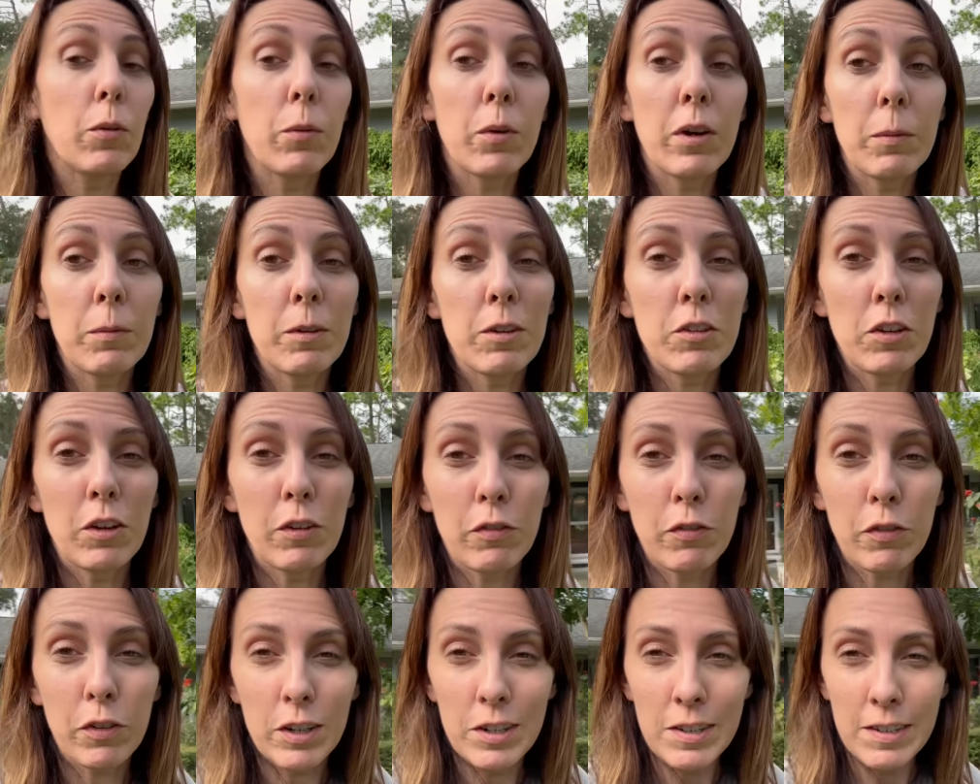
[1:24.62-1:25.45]
where I'm gonna start
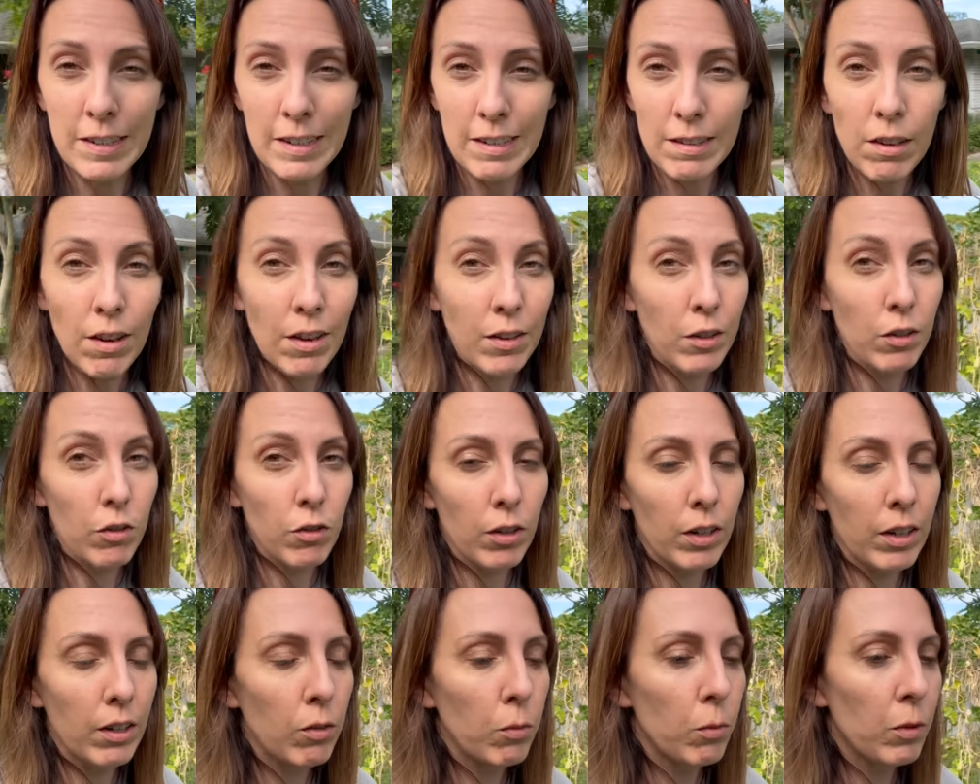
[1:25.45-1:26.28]
first is on the
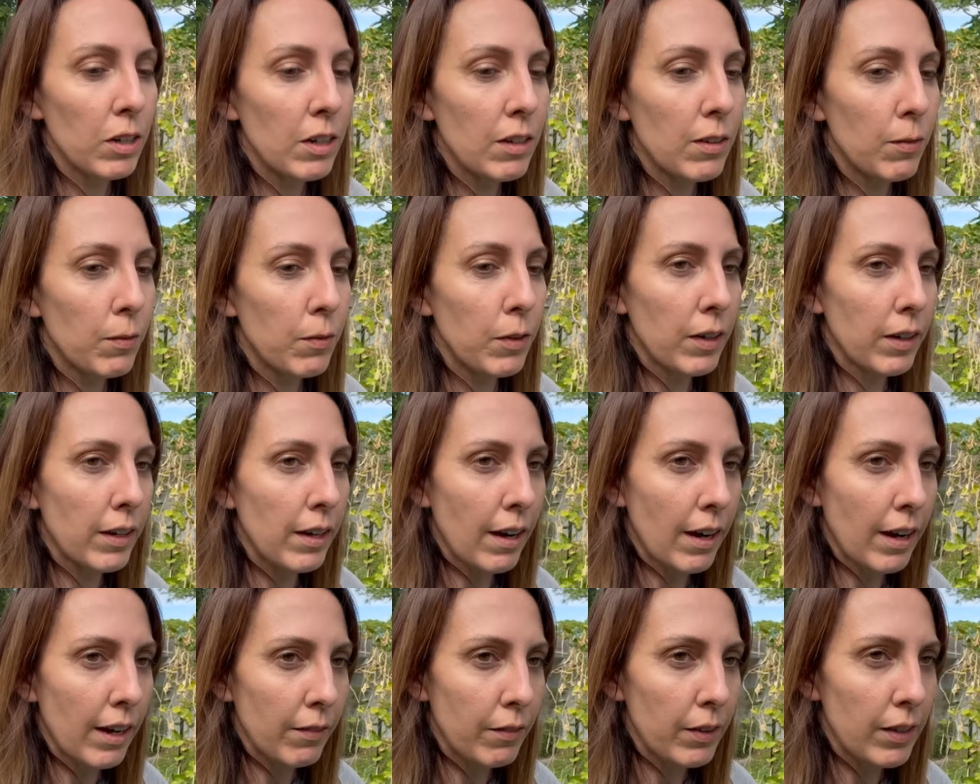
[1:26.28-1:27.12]
trellis where it's very
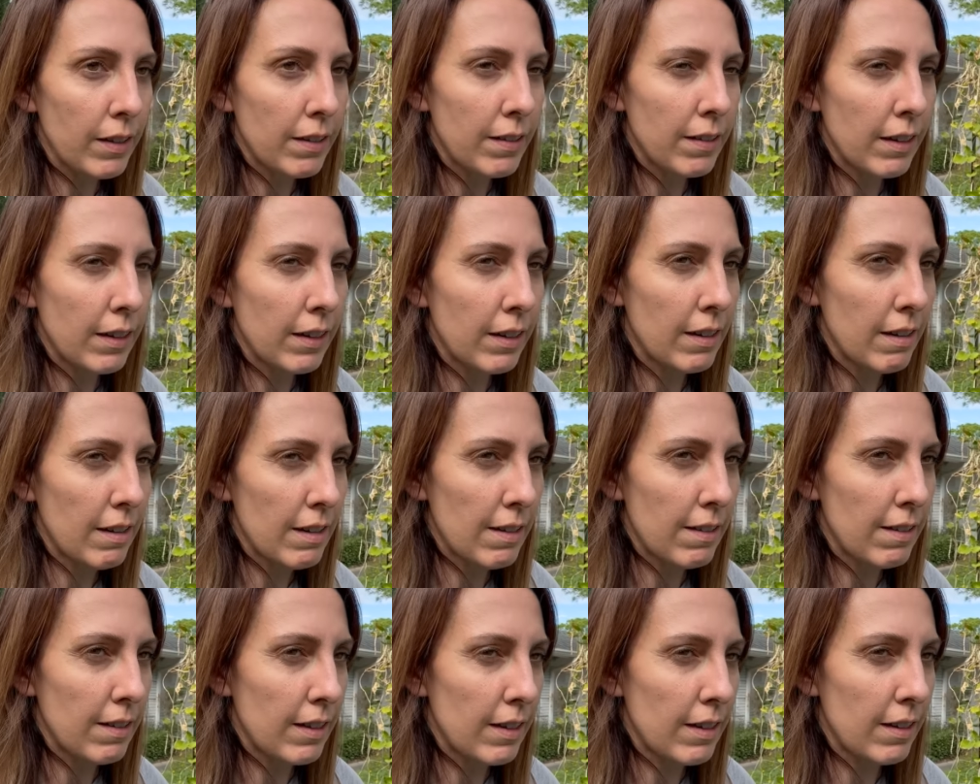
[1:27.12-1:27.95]
obvious and
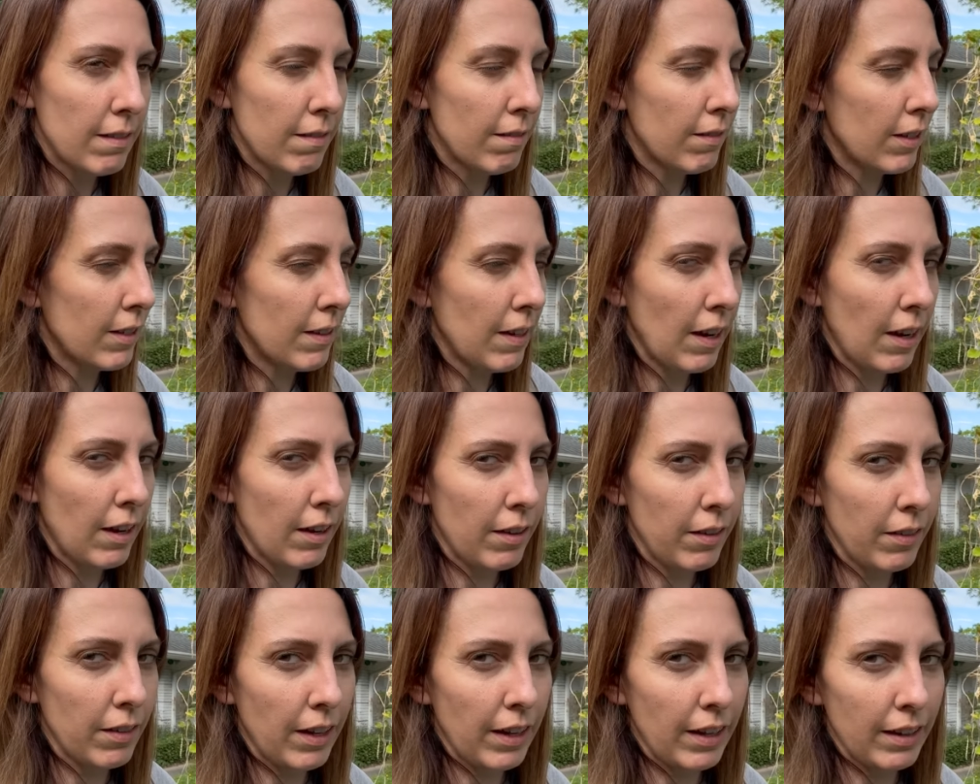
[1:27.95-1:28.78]
easy to
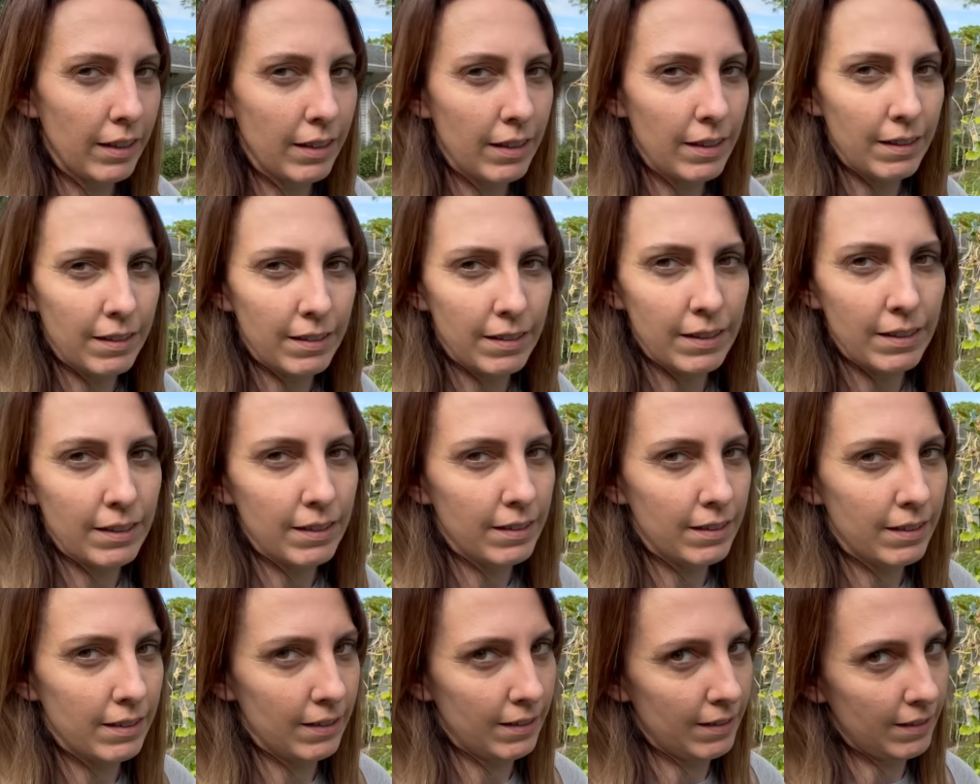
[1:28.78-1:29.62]
tell that this, this,
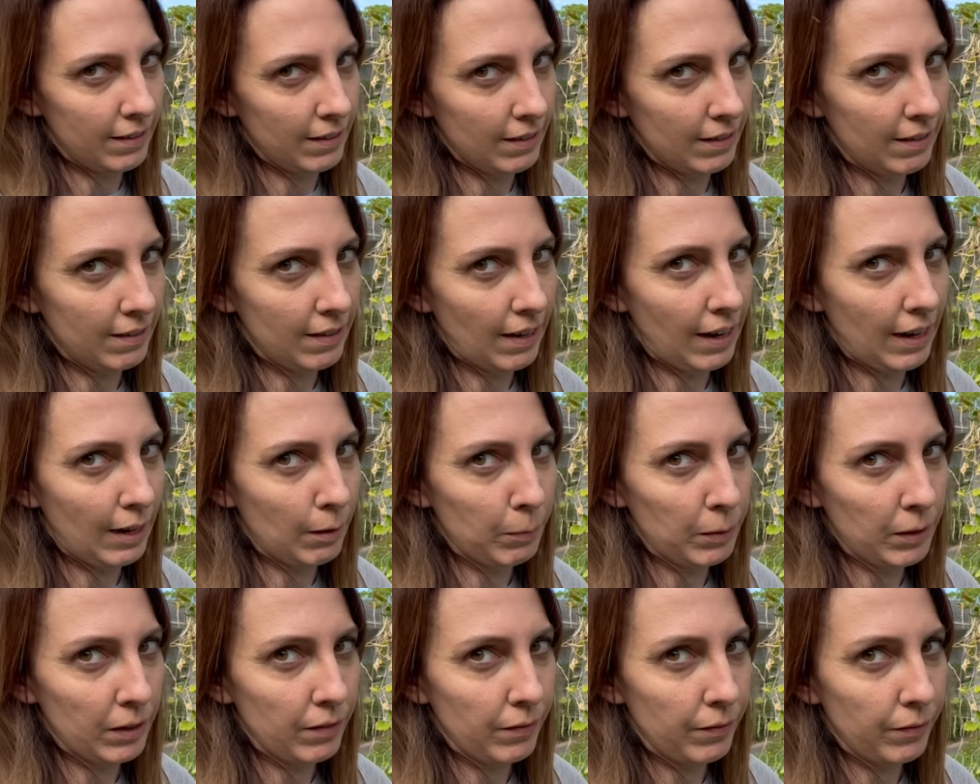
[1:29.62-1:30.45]
this needs to
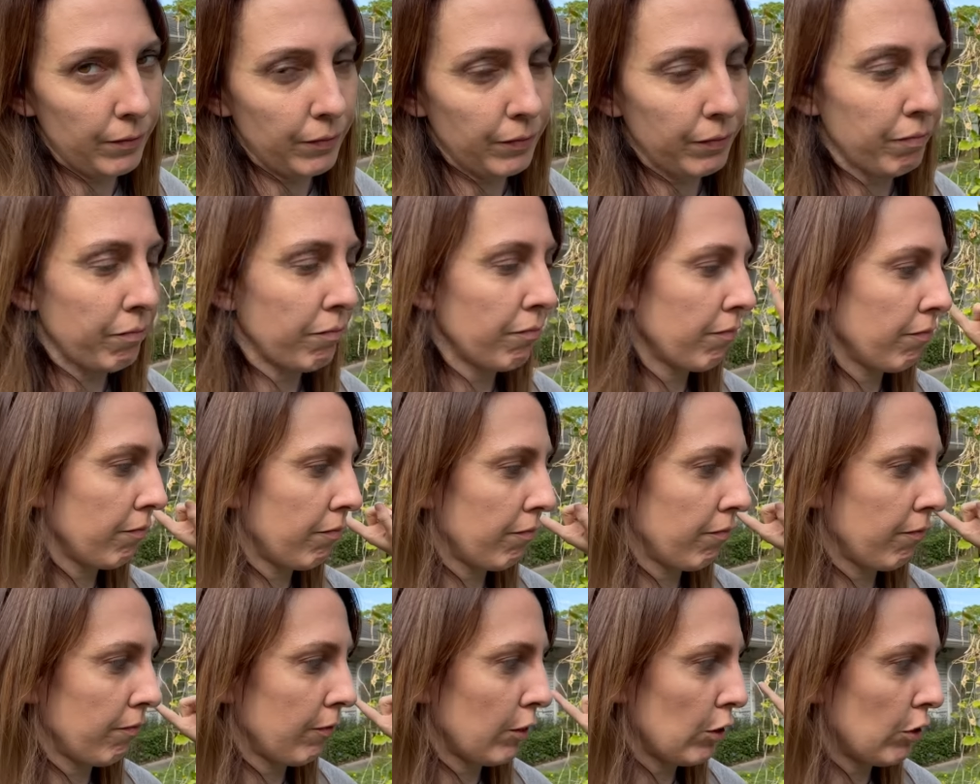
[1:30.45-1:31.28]
happen.
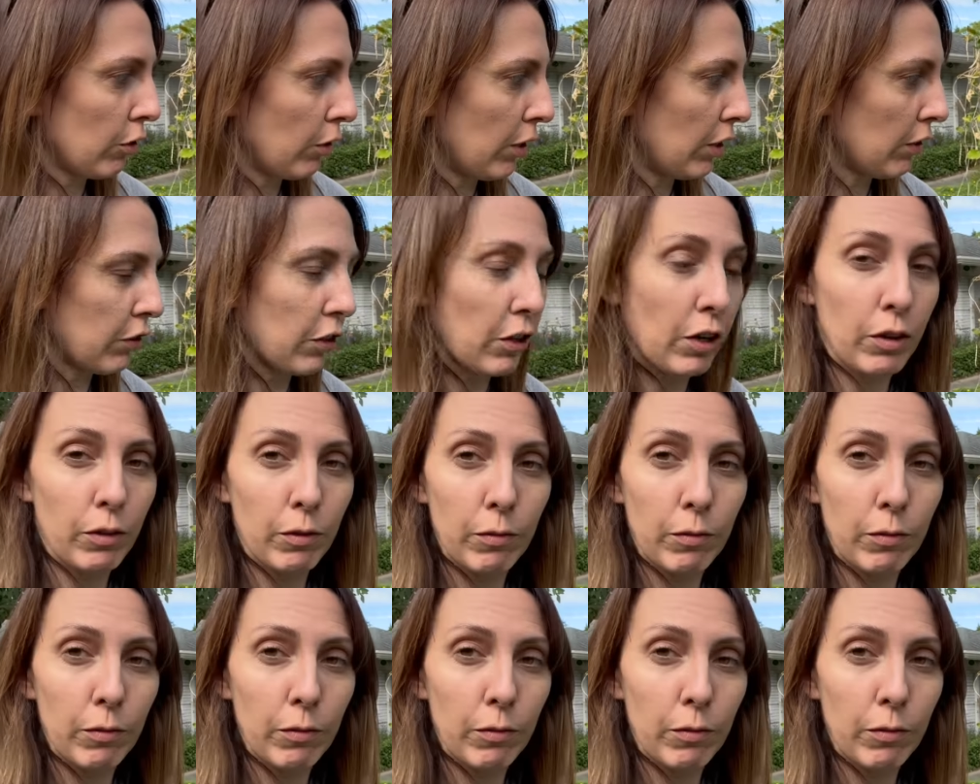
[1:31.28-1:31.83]
So let's go.